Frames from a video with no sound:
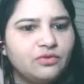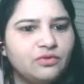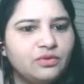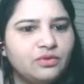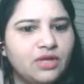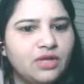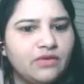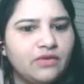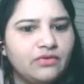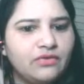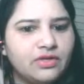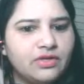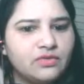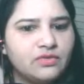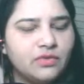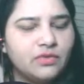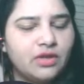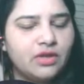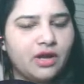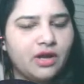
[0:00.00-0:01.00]
food and
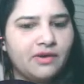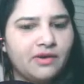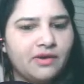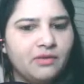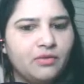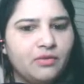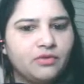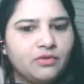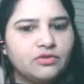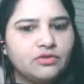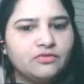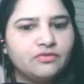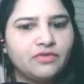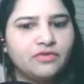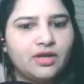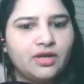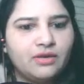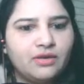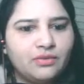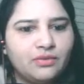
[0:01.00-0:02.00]
drinks with higher amount of
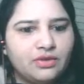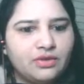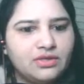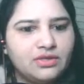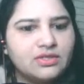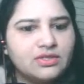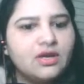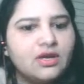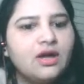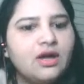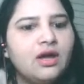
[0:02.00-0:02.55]
calories,